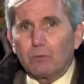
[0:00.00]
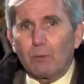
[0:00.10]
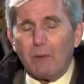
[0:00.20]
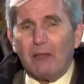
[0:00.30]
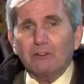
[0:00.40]

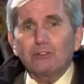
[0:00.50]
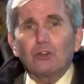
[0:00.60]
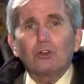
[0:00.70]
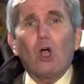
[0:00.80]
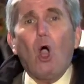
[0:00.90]
Repairs
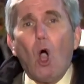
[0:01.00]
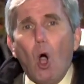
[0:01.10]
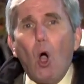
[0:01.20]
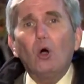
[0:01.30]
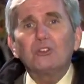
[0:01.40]
took
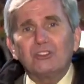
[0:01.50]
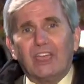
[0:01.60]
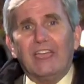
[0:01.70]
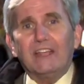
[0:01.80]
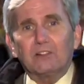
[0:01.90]
all
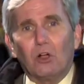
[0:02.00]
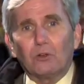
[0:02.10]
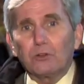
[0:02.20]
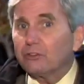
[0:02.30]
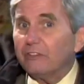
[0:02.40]
day
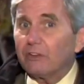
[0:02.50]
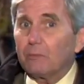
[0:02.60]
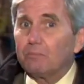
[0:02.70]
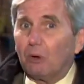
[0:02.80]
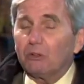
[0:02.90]
long. There's even
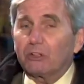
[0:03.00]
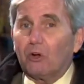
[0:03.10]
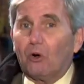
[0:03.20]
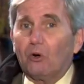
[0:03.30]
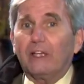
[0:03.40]
a bullet
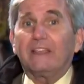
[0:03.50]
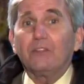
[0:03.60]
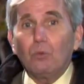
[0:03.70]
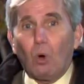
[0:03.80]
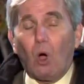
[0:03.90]
hole
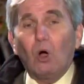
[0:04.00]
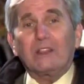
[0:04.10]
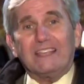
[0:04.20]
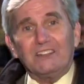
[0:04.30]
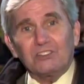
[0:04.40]
in the
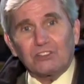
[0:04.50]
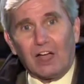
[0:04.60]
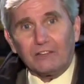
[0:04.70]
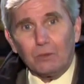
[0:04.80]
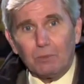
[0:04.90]
wall
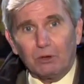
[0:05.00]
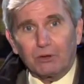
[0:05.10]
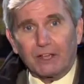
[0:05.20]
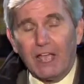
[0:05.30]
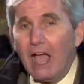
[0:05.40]
inside the
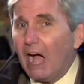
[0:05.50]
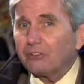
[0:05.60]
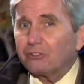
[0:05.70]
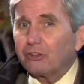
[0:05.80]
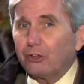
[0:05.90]
building.
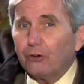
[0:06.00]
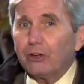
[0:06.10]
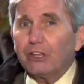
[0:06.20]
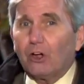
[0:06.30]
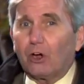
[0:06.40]
A
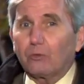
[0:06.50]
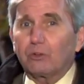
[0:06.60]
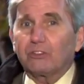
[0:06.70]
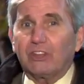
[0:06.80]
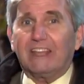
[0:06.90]
security guard
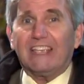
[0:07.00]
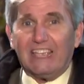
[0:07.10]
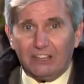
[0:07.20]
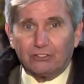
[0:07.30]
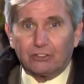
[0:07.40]
was sitting
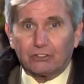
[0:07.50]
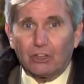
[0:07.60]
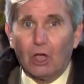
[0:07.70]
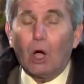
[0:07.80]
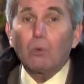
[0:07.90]

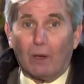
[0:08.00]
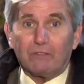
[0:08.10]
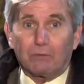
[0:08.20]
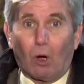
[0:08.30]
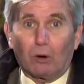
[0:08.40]
inches
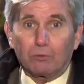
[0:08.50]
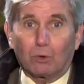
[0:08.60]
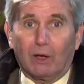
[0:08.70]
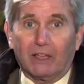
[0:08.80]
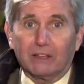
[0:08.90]
away from
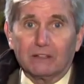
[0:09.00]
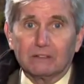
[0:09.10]
harm's way.